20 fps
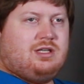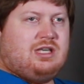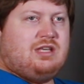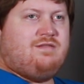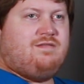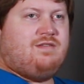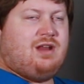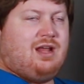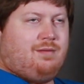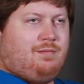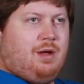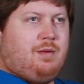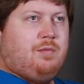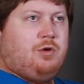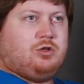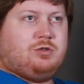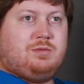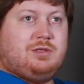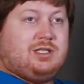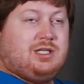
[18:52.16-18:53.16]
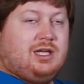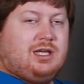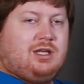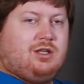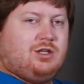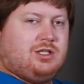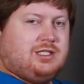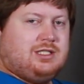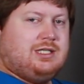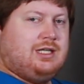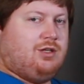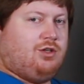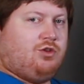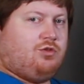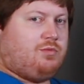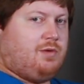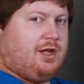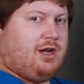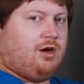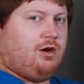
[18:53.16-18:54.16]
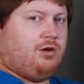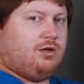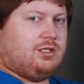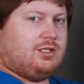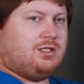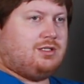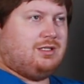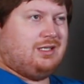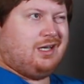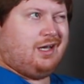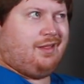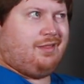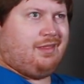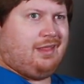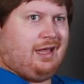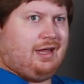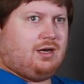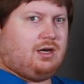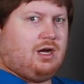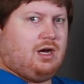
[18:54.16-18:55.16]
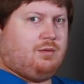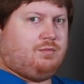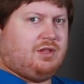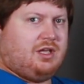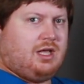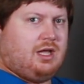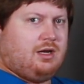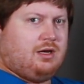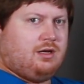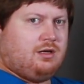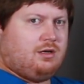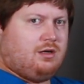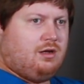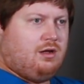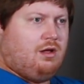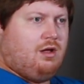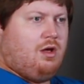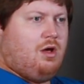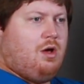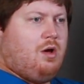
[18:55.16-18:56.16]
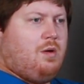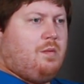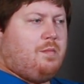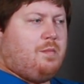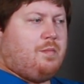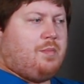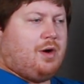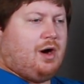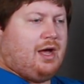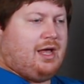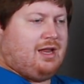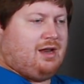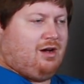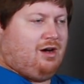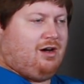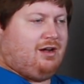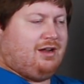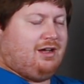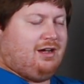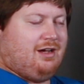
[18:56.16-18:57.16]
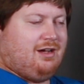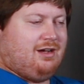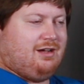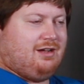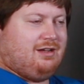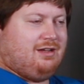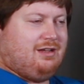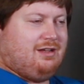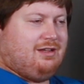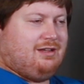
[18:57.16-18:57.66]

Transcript: even at my most meticulous, dealing with my hair is not that complicated. But on a...